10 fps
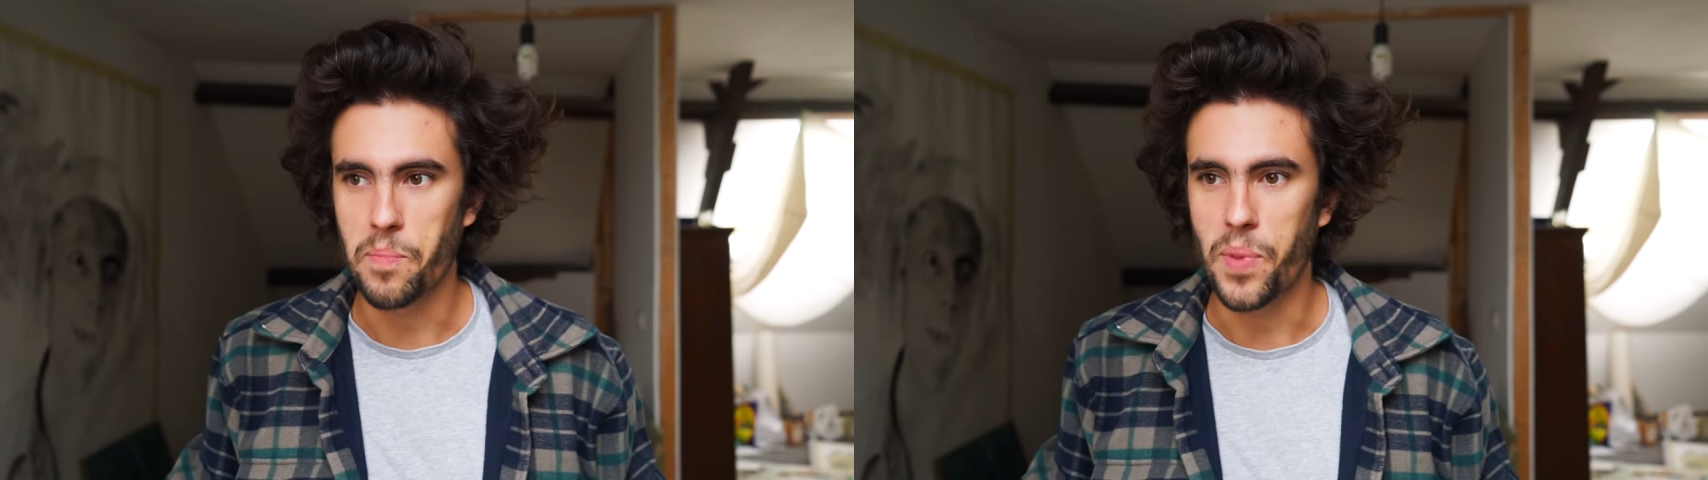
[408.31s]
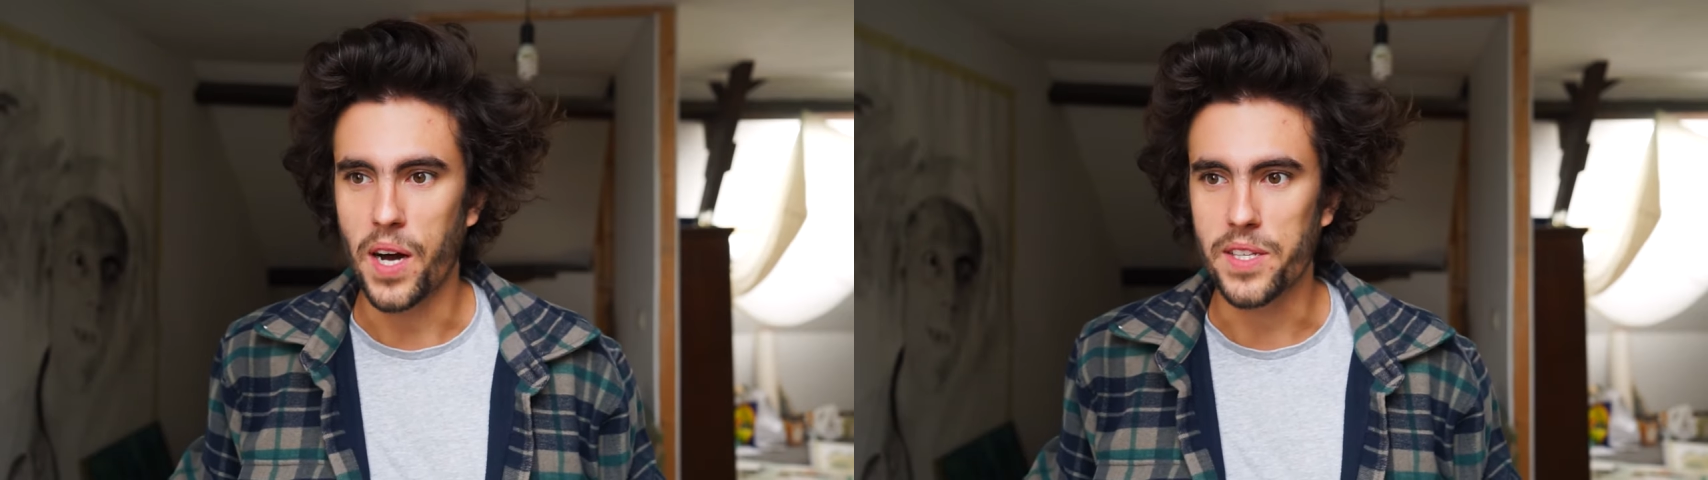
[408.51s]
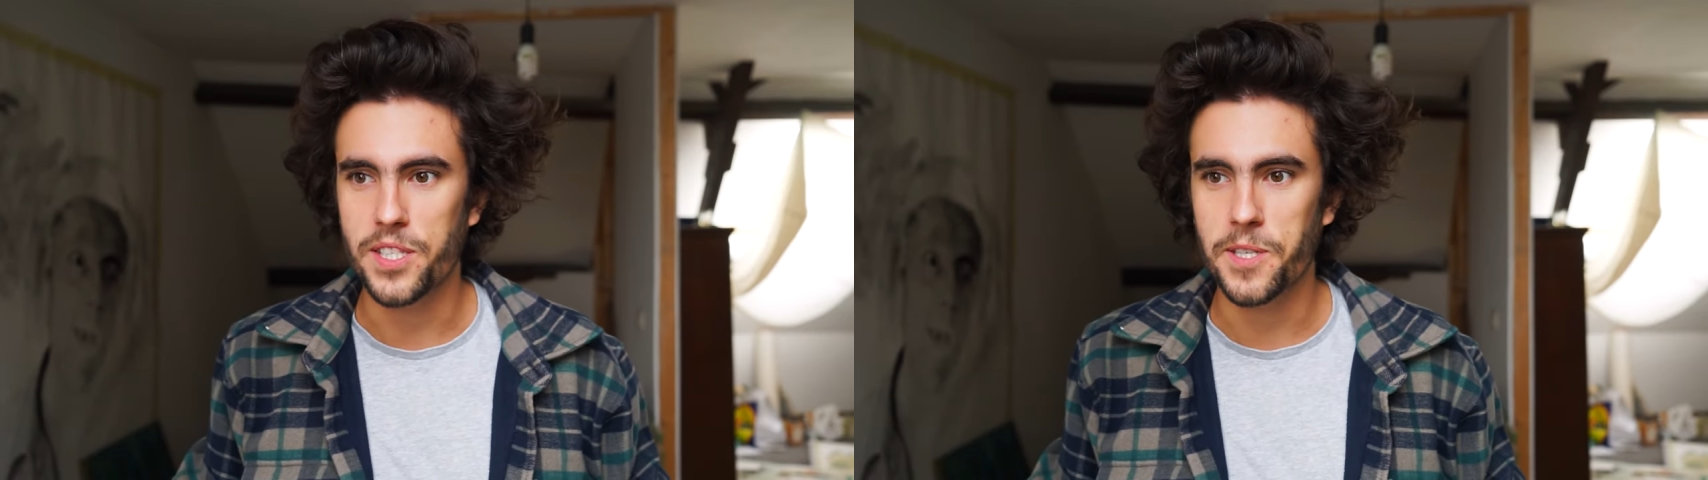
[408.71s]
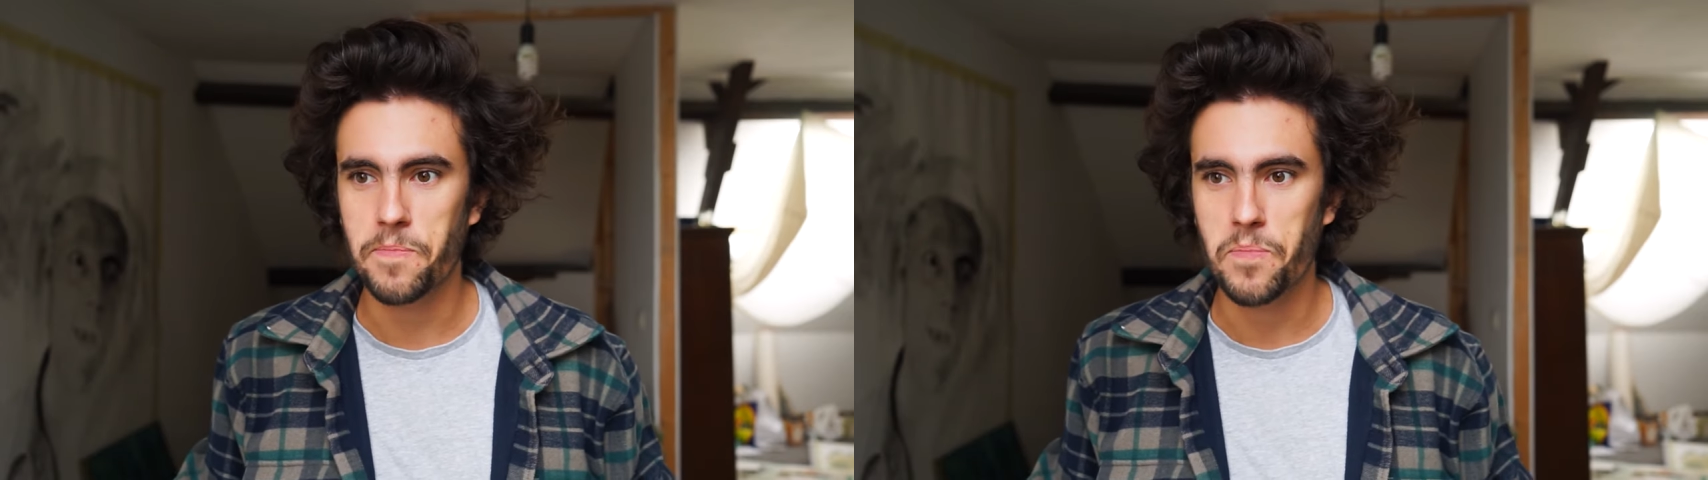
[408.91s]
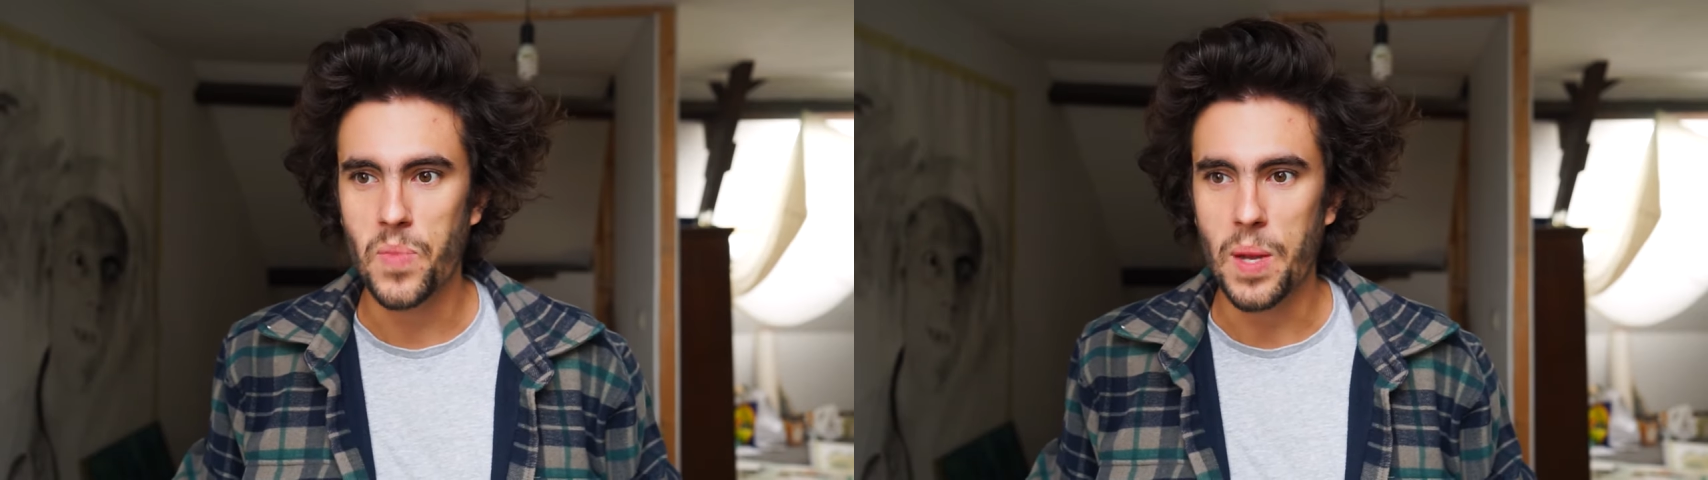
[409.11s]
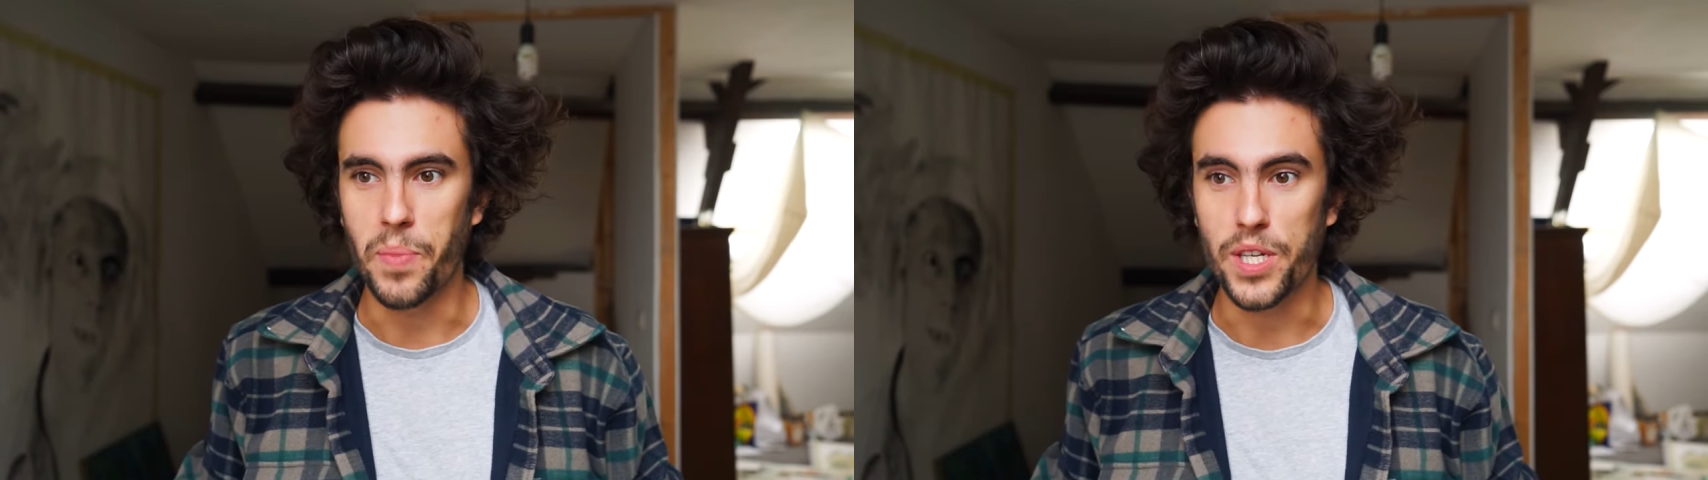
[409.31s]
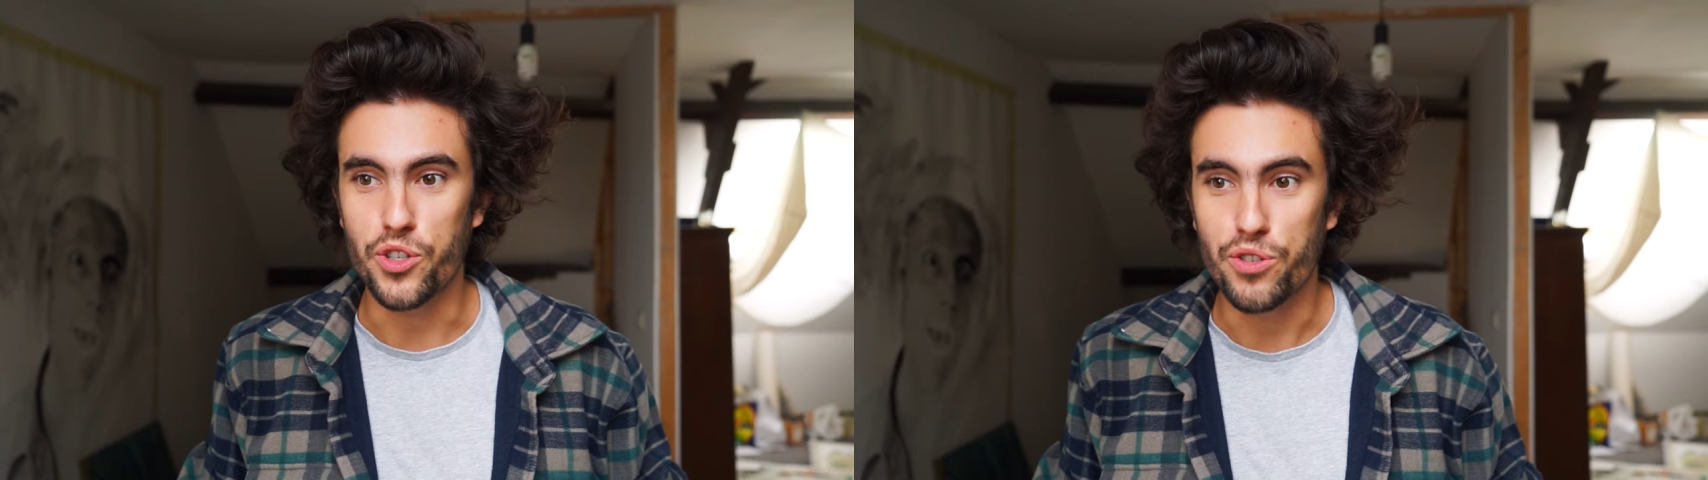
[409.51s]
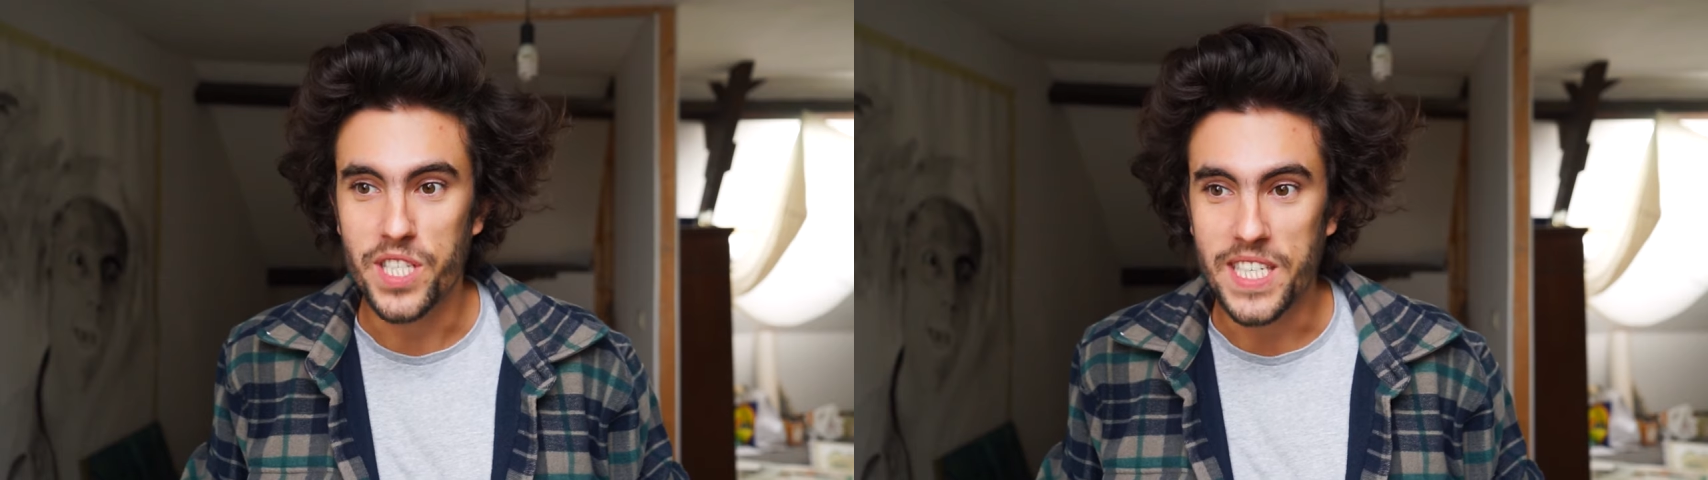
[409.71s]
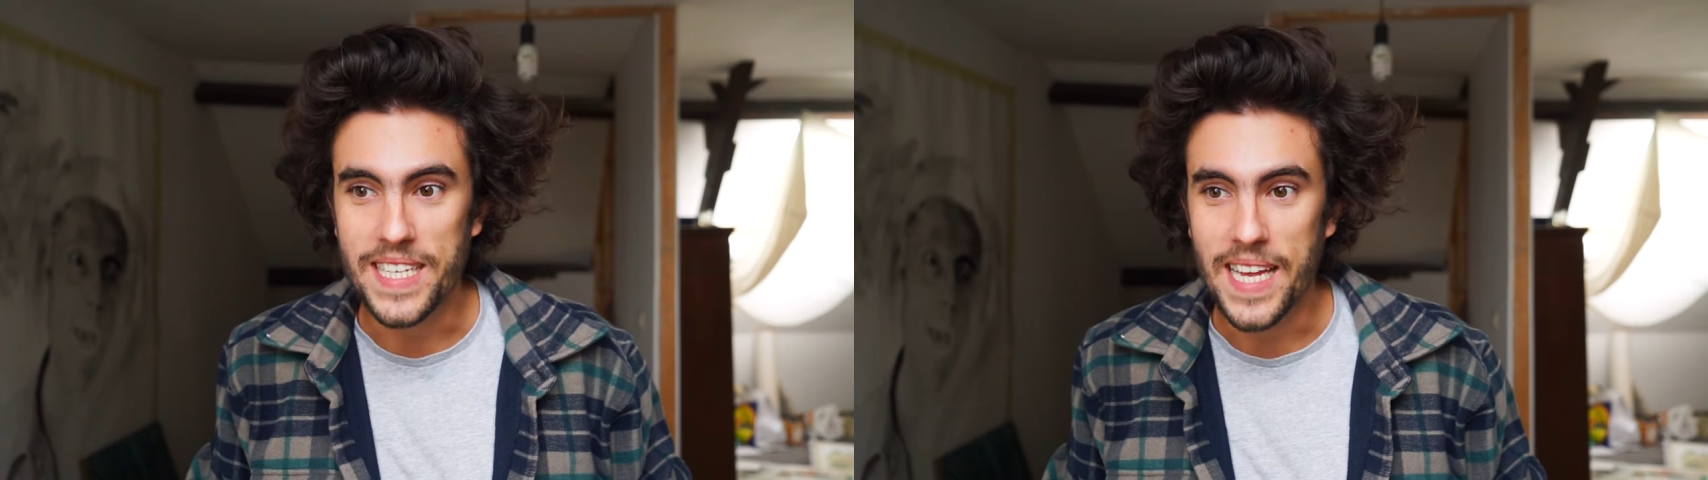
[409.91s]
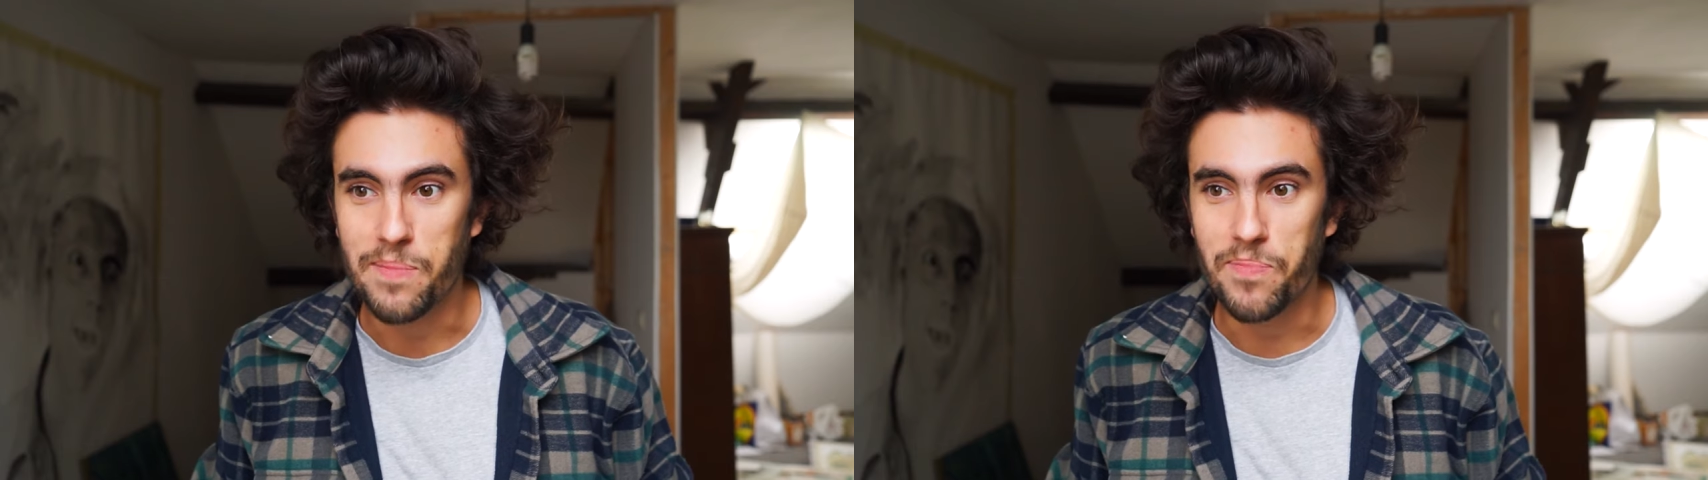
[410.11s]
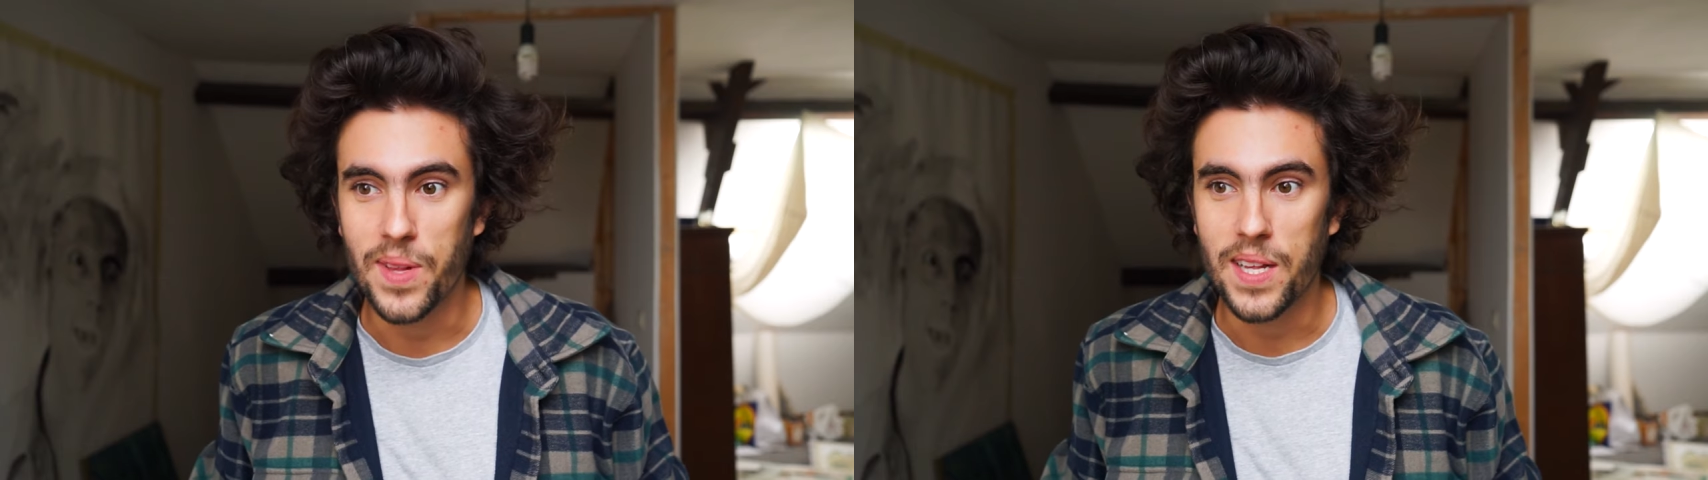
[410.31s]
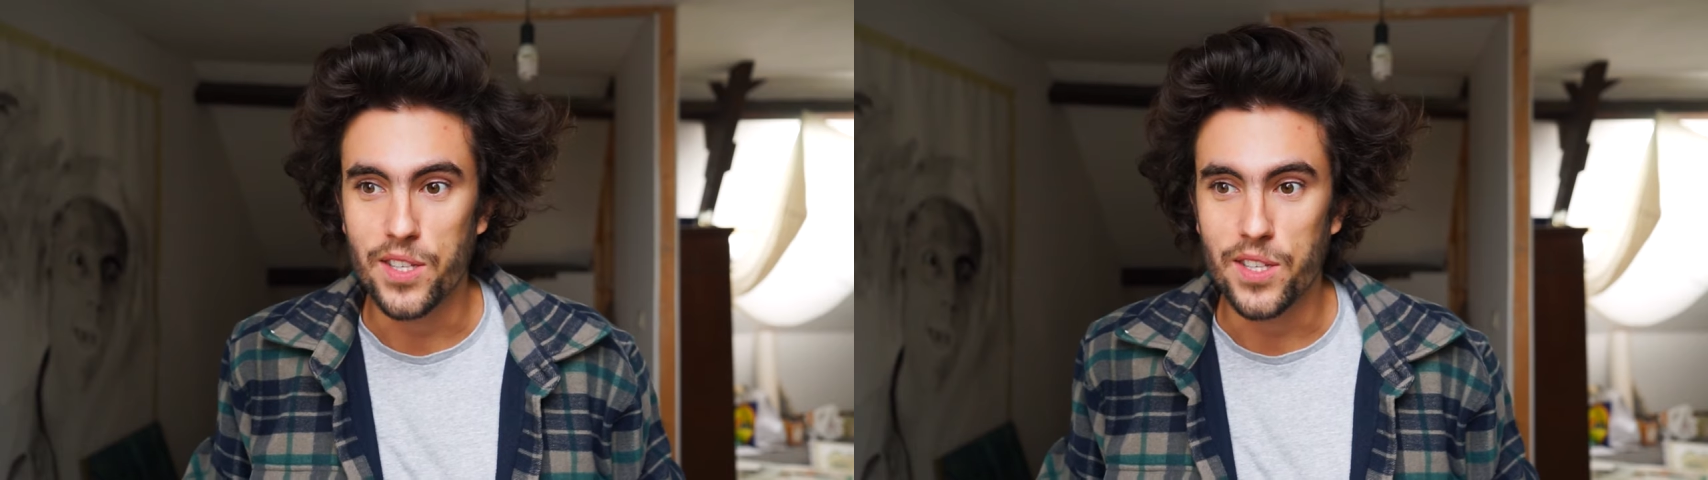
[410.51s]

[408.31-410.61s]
But you see them